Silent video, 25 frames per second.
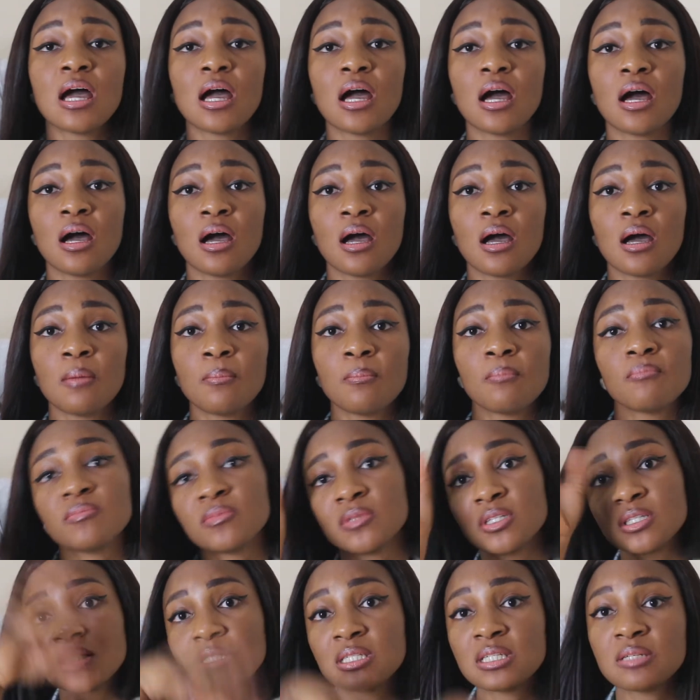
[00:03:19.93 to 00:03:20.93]

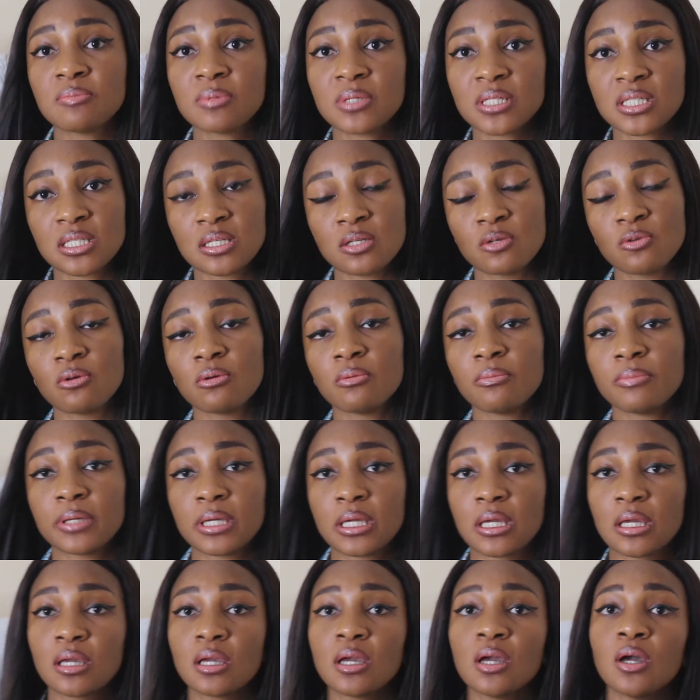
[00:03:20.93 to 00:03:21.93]
the CBT will
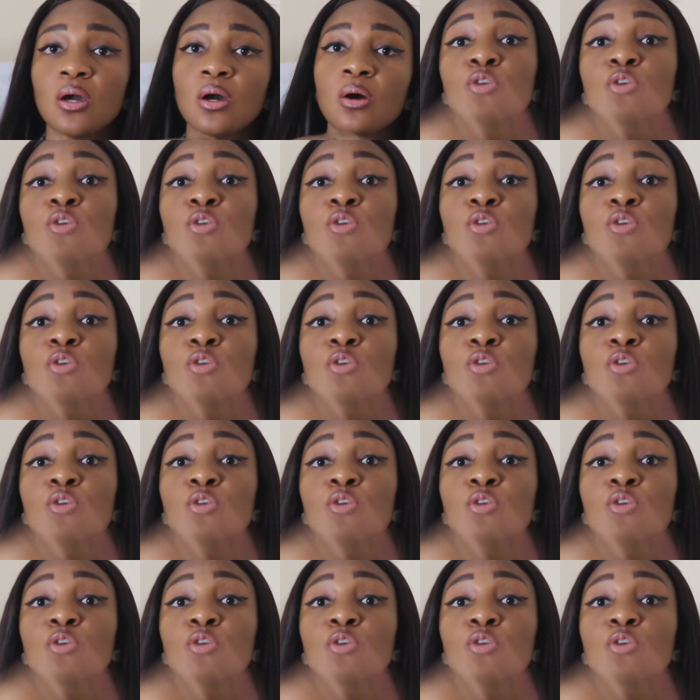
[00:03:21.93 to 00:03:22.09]
be